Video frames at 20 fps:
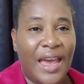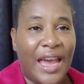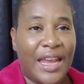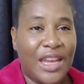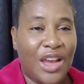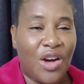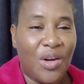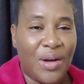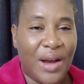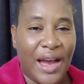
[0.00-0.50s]

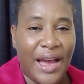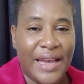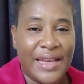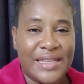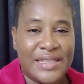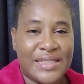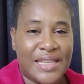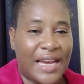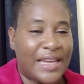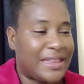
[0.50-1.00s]
Anyhow,
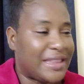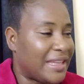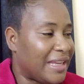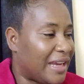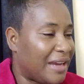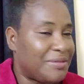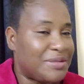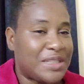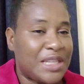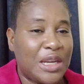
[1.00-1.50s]
guys, I
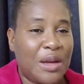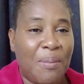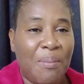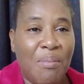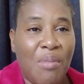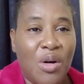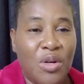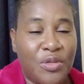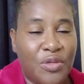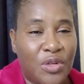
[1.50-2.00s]
think I've said a
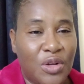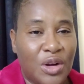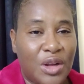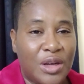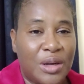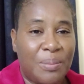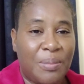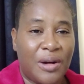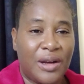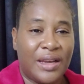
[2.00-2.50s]
mouthful
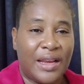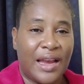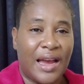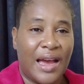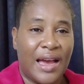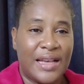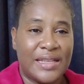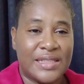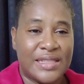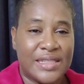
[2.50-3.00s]
on the
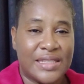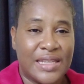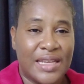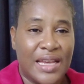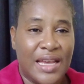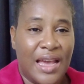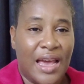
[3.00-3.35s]
podcast.